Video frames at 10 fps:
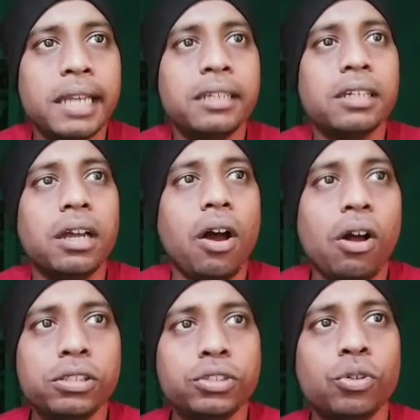and
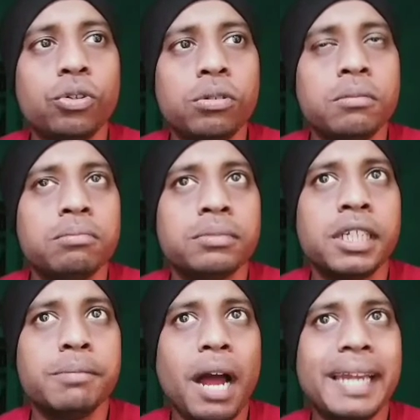also
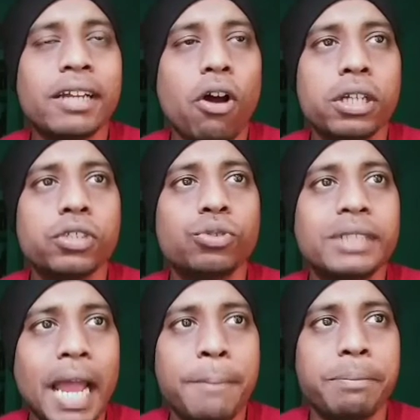the demand according to
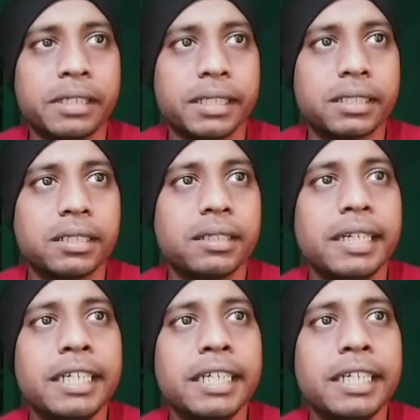time period.